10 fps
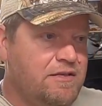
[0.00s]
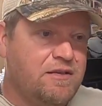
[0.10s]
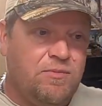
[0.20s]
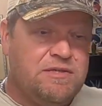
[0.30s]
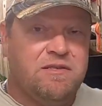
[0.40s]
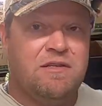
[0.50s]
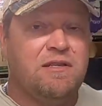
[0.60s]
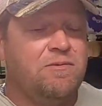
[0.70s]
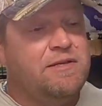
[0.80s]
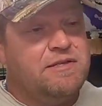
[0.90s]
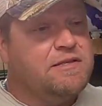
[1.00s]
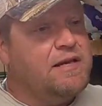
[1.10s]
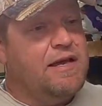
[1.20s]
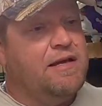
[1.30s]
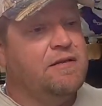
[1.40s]
So we still got the rest of
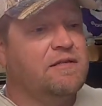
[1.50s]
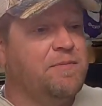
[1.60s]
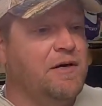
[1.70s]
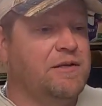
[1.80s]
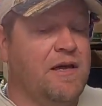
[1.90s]
today and tomorrow